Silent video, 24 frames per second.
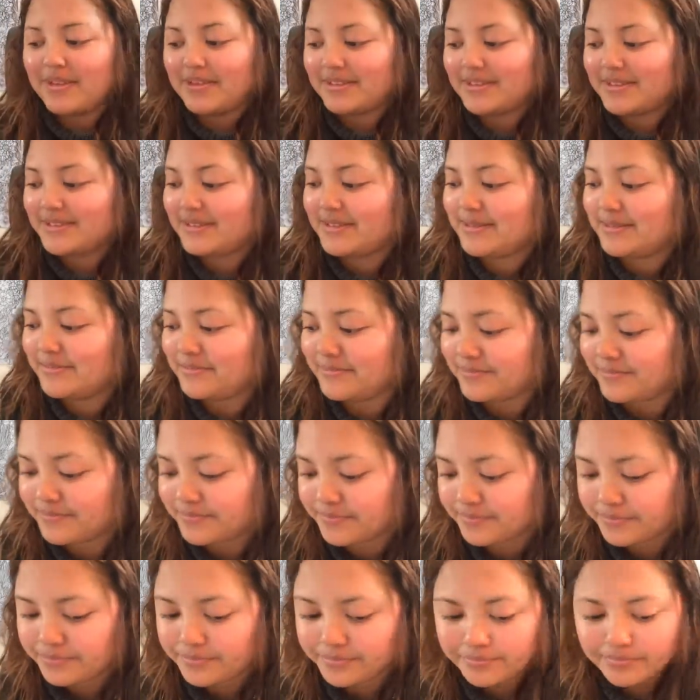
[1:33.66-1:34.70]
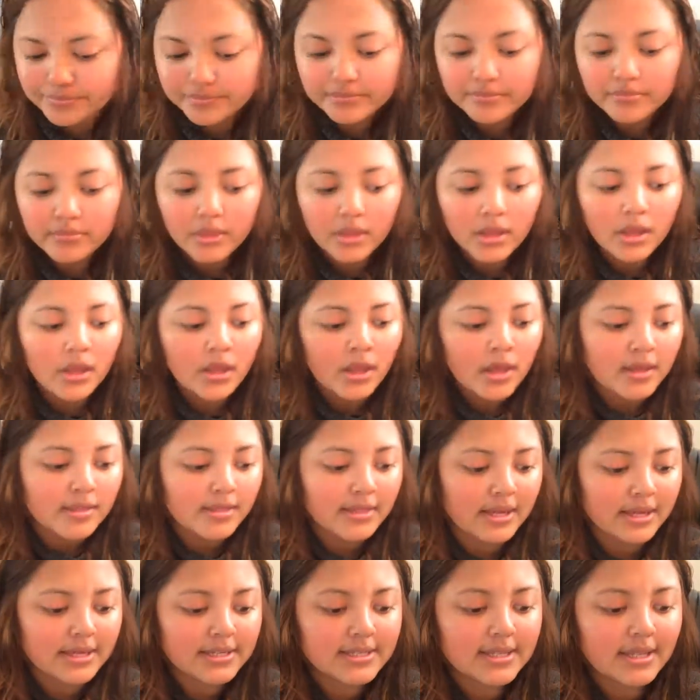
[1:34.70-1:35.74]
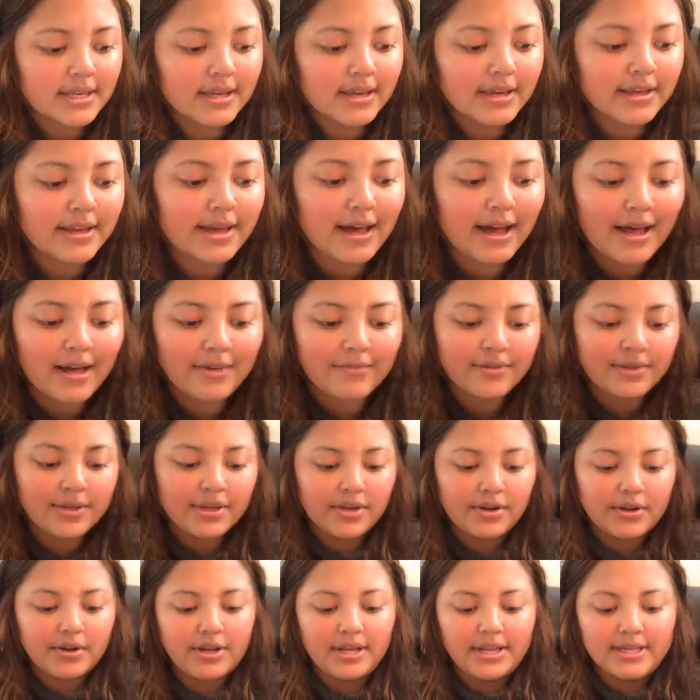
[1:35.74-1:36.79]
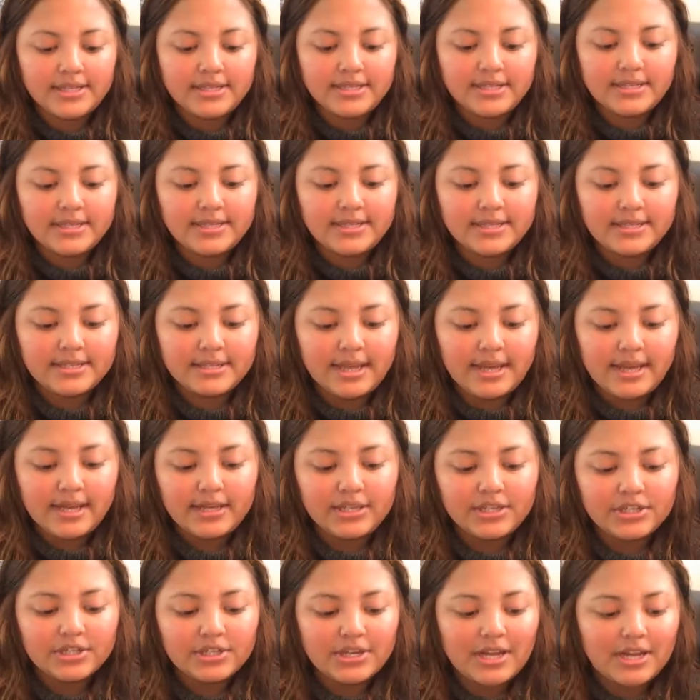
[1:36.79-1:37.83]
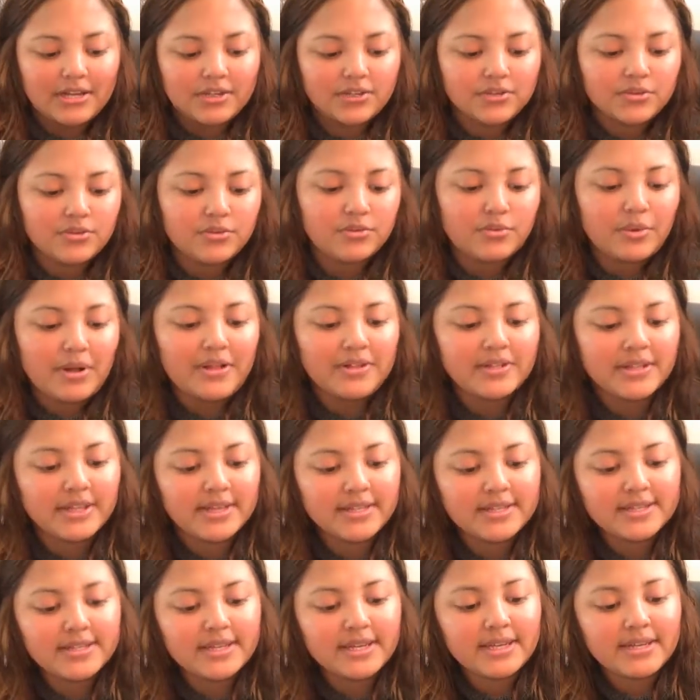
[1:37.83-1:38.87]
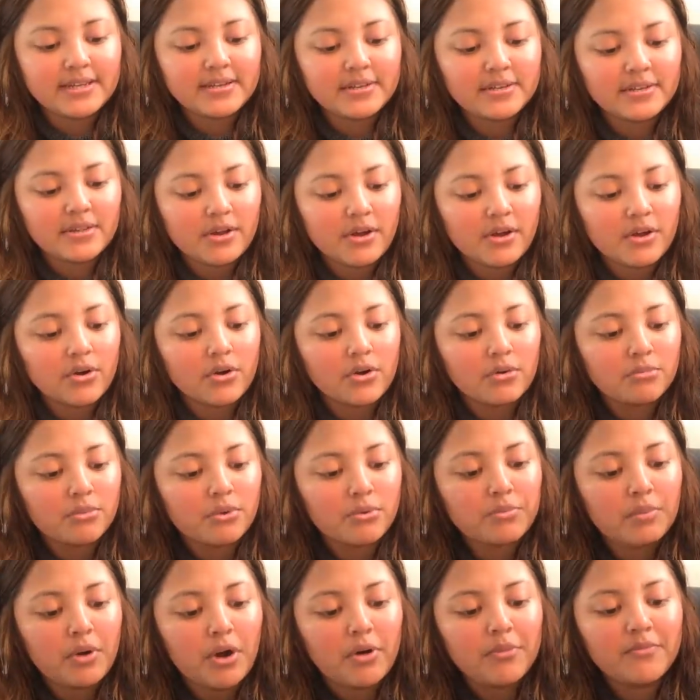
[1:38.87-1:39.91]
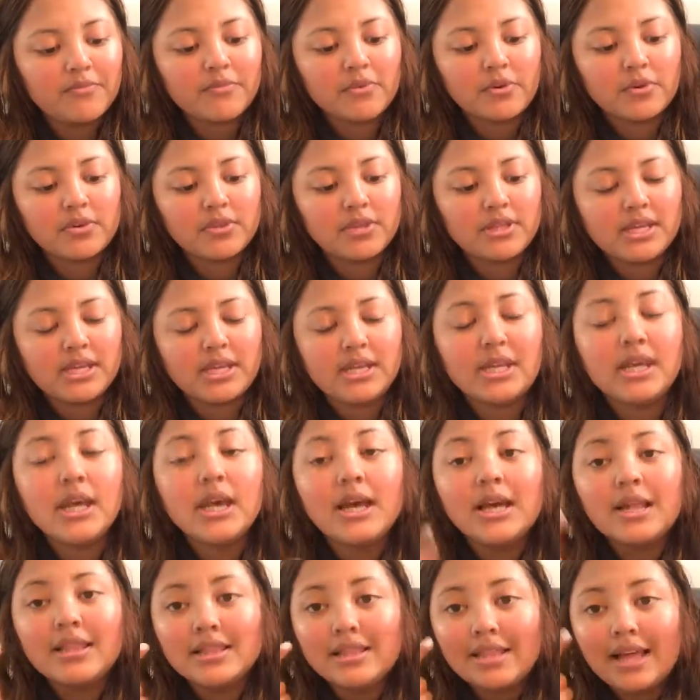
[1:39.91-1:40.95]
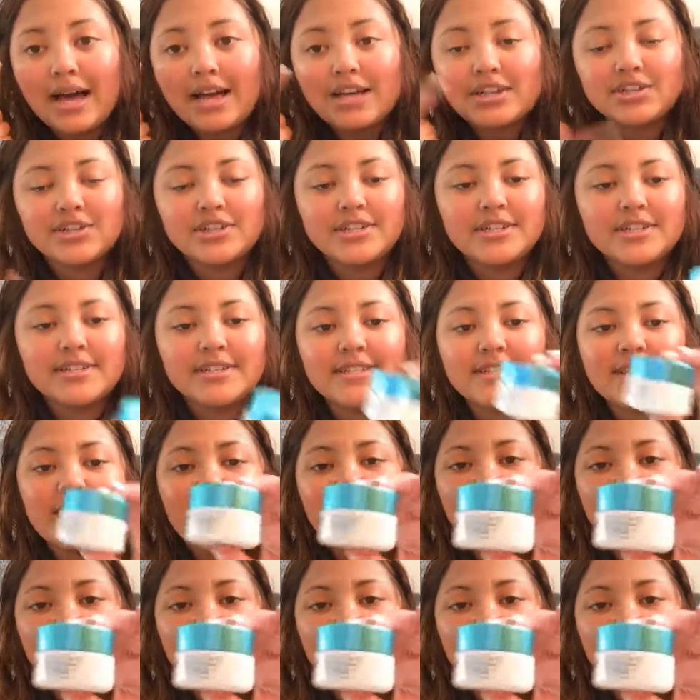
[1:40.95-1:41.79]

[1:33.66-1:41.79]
this. Next thing I have here is the Sage Natural Wellness in the Herbal Balm for the lashes